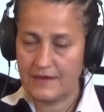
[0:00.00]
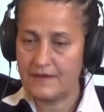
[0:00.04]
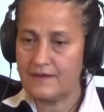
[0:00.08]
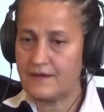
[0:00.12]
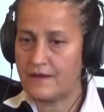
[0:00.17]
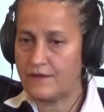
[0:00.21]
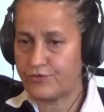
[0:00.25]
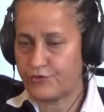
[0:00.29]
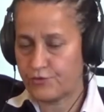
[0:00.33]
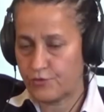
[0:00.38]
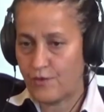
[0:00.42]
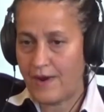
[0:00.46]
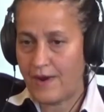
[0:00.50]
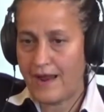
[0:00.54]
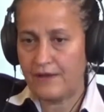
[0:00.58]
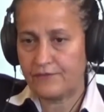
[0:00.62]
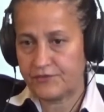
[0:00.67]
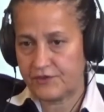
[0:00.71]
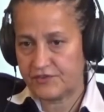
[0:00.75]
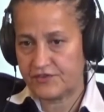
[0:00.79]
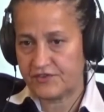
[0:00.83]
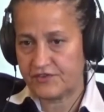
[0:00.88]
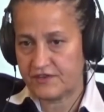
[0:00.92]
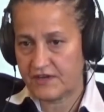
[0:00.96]
throughout the
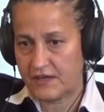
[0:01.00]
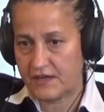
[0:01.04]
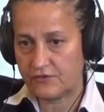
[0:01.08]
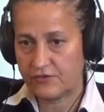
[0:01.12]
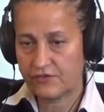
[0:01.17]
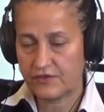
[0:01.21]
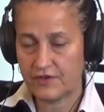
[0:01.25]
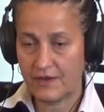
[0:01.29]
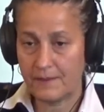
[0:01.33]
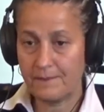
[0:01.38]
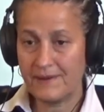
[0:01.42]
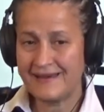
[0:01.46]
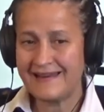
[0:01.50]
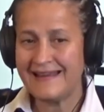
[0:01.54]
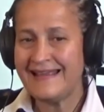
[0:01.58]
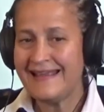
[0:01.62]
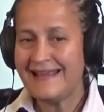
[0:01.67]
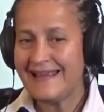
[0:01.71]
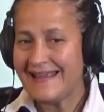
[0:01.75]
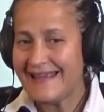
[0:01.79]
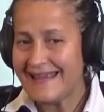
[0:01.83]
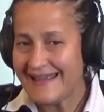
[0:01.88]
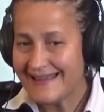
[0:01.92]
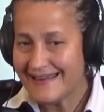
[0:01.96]
states, but
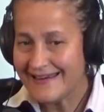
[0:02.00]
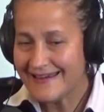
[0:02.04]
in